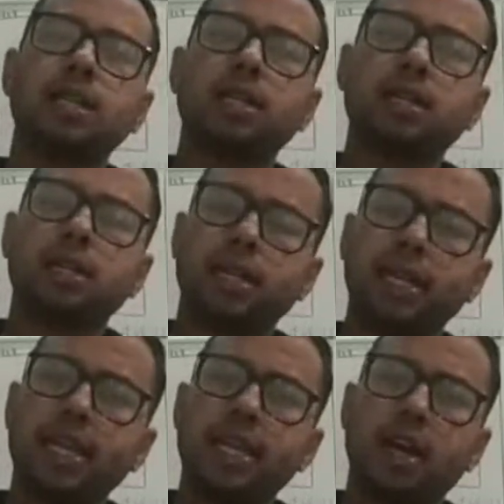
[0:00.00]
the
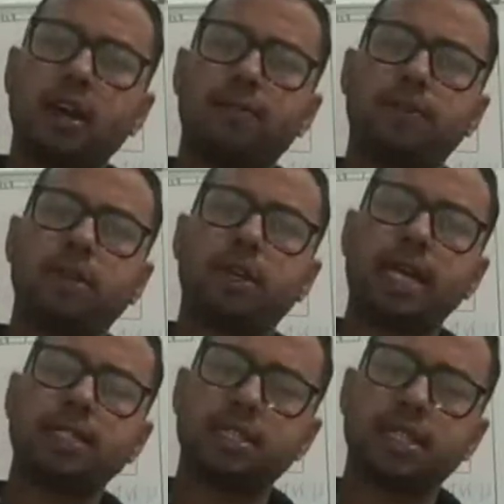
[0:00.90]
DNA of
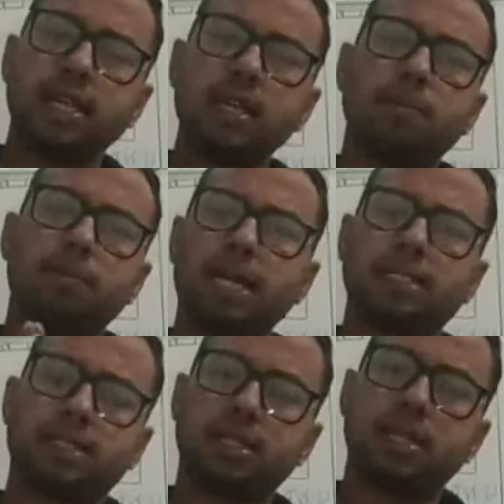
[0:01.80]
S strain
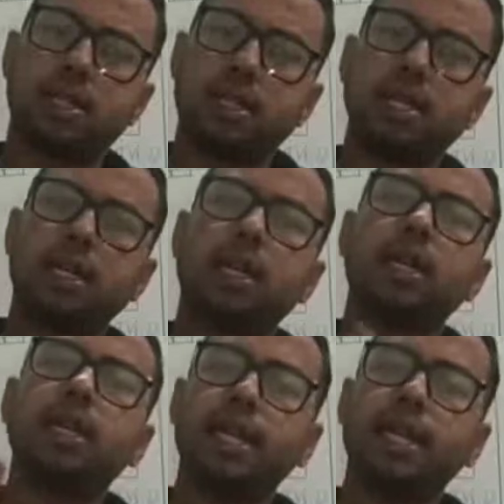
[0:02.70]
plus the